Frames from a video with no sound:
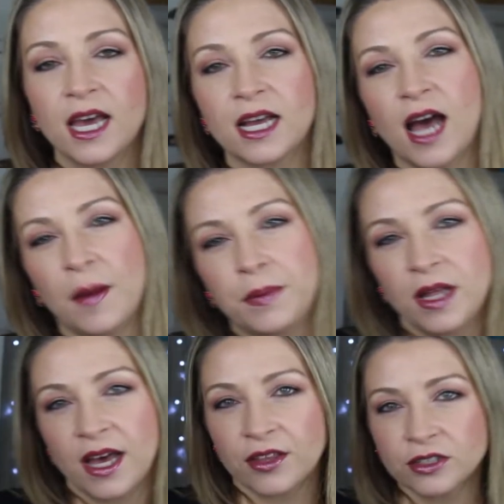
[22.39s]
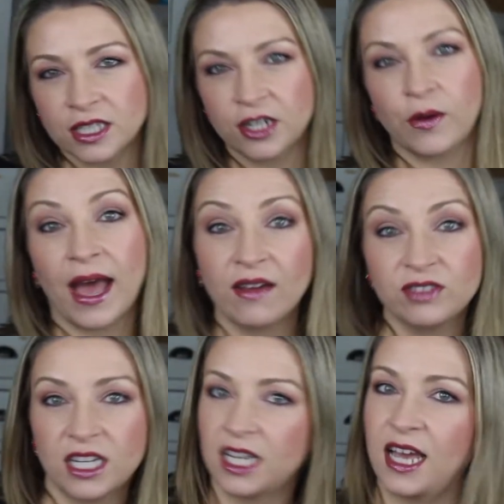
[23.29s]
A couple others I know
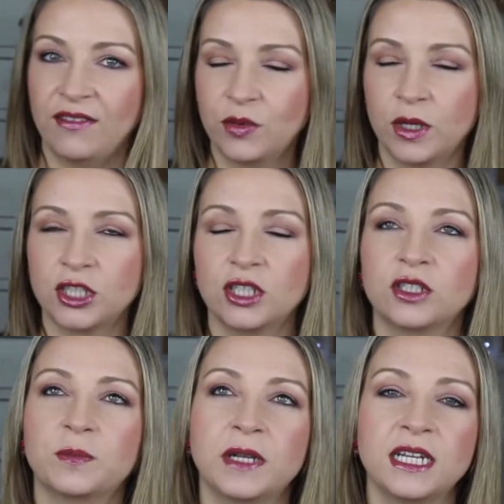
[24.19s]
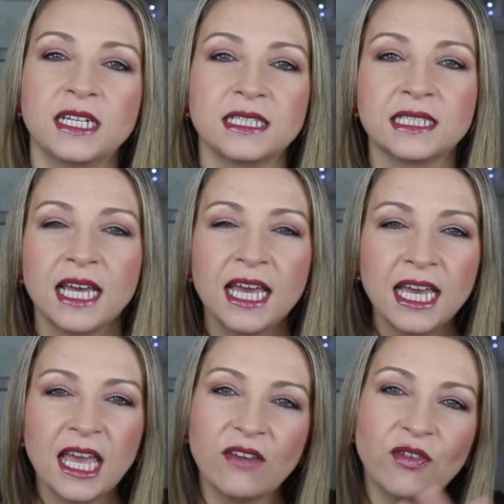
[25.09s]
have done it, haven't watched theirs, but it is
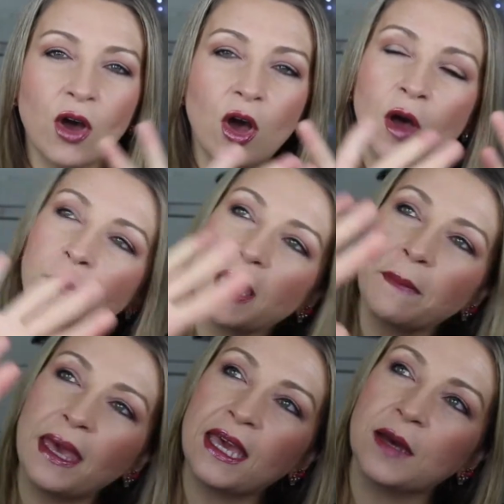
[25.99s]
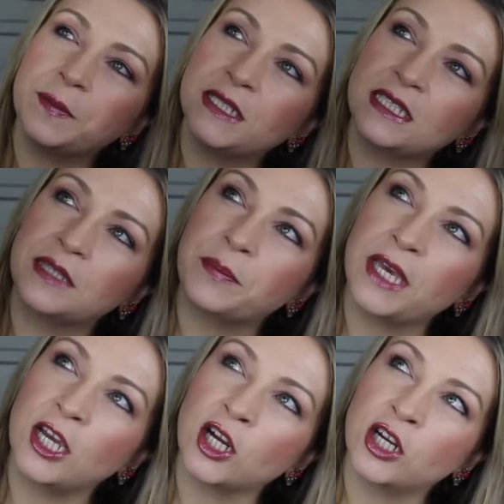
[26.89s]
if all my makeup
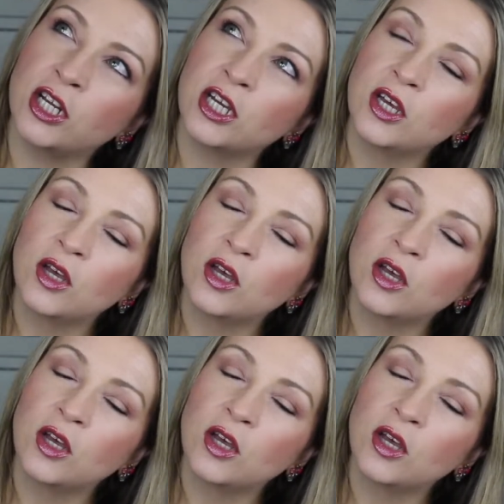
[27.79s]
disappeared.